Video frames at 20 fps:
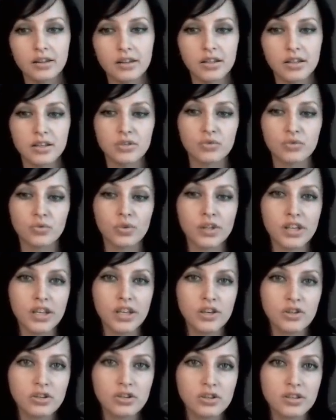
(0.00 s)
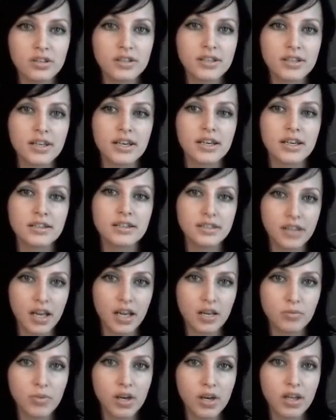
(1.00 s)
this religious
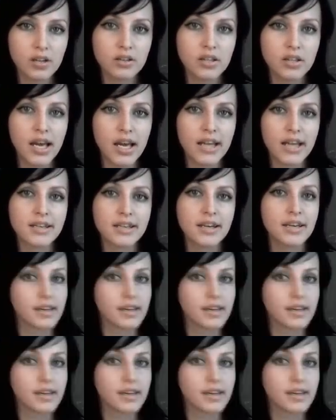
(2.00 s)
statement that